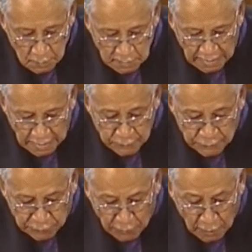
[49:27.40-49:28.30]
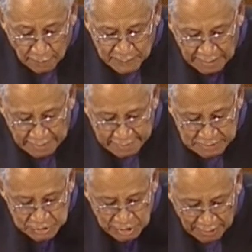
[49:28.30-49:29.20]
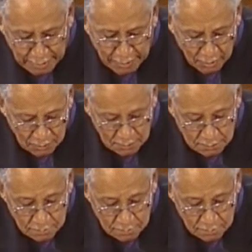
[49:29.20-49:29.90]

That from a child